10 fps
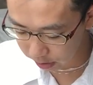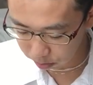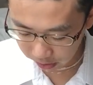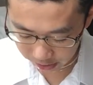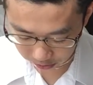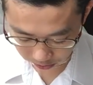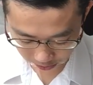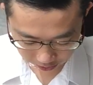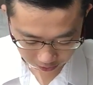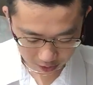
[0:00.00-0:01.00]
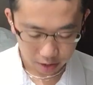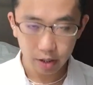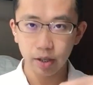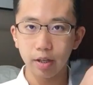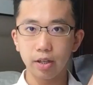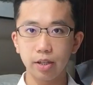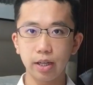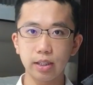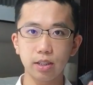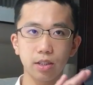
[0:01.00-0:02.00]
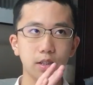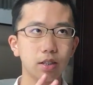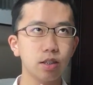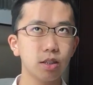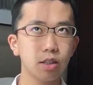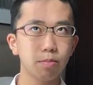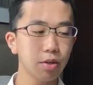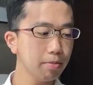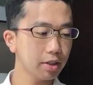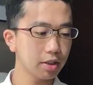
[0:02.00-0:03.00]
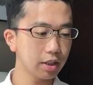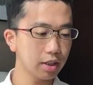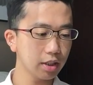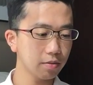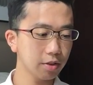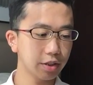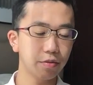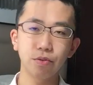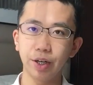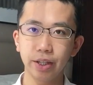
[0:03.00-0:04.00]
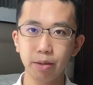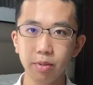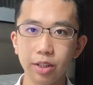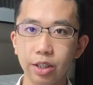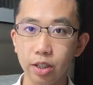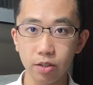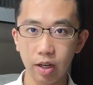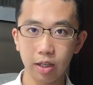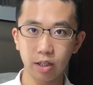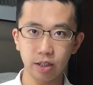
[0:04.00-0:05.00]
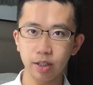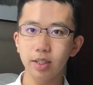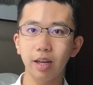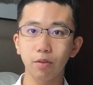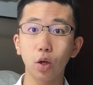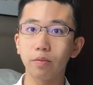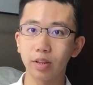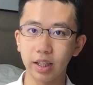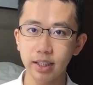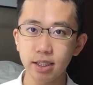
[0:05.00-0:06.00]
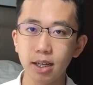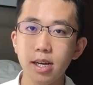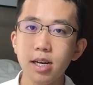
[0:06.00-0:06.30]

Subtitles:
this black cloth that's pretty much, it doesn't really fray that much, and it doesn't have a lot of lint.